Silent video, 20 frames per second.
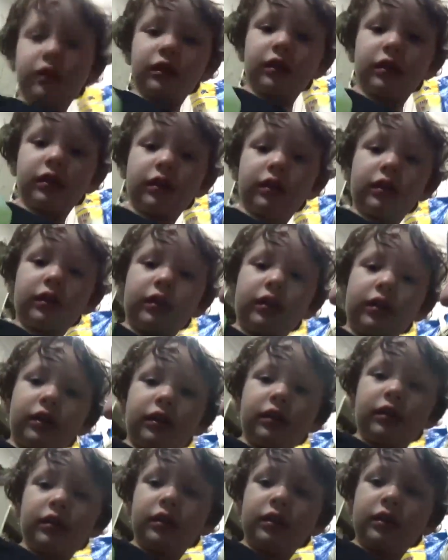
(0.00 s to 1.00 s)
literally
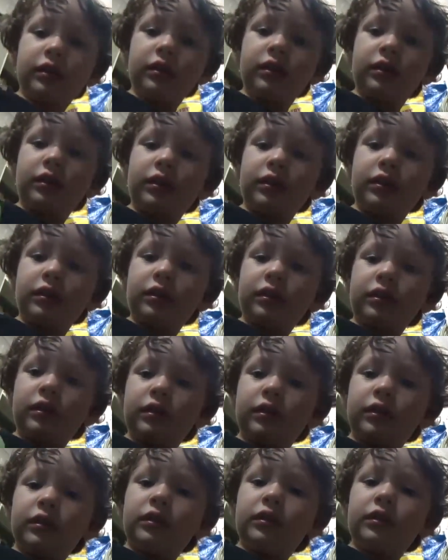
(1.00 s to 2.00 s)
right there in your hands.
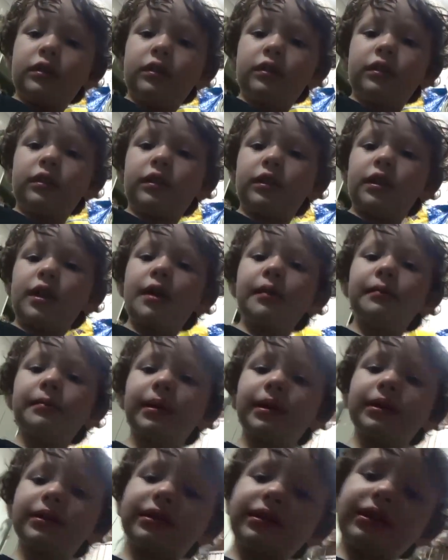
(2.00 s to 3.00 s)
Yeah,
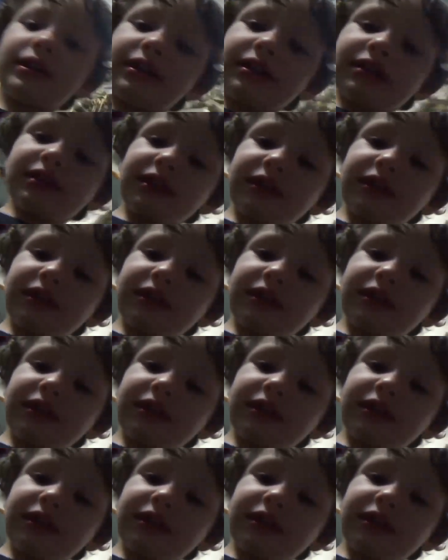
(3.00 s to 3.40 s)
but this,